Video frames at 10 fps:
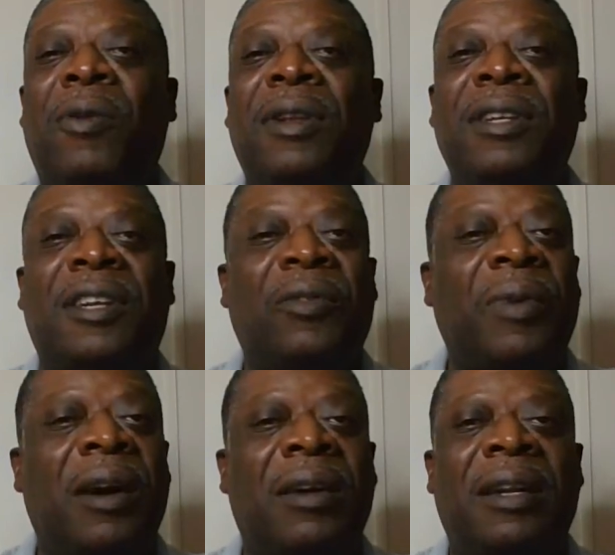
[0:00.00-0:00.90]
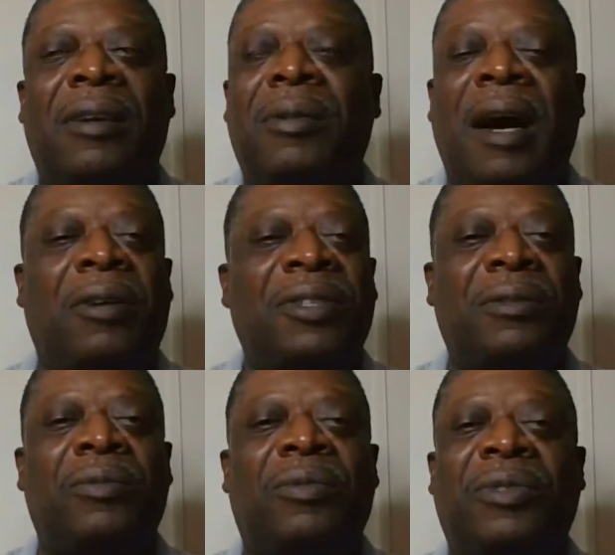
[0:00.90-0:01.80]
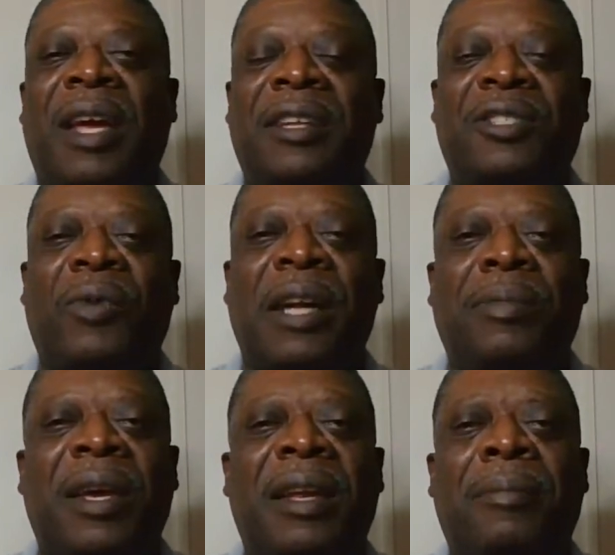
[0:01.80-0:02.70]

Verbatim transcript: will look around and I will, I will kind of scratch my head.